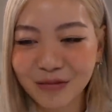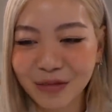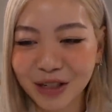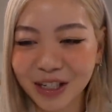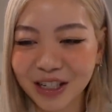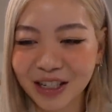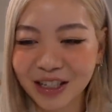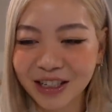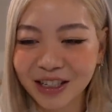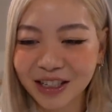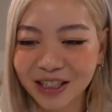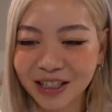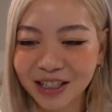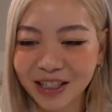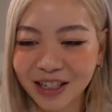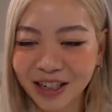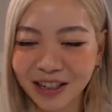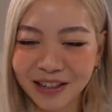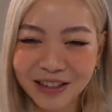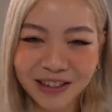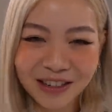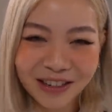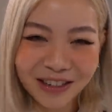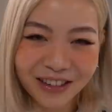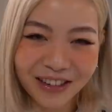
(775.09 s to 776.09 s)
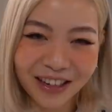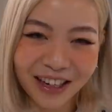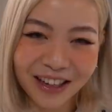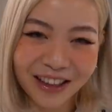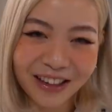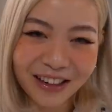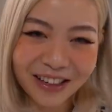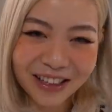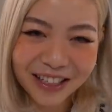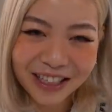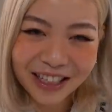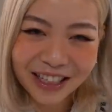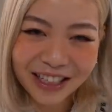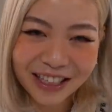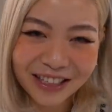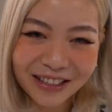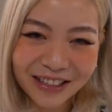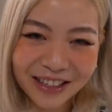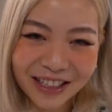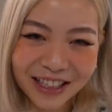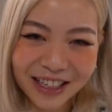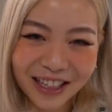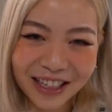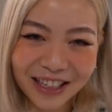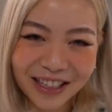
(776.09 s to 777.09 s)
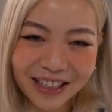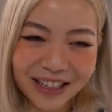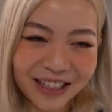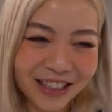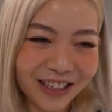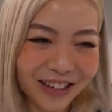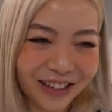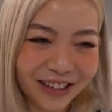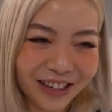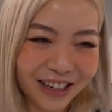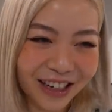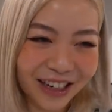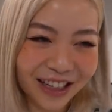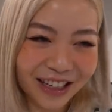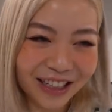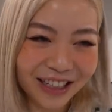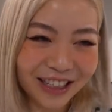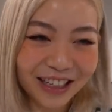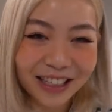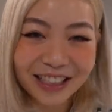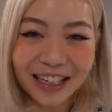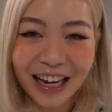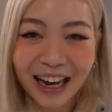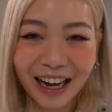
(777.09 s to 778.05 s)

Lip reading: because I don't know, I thought it's interesting to show you guys because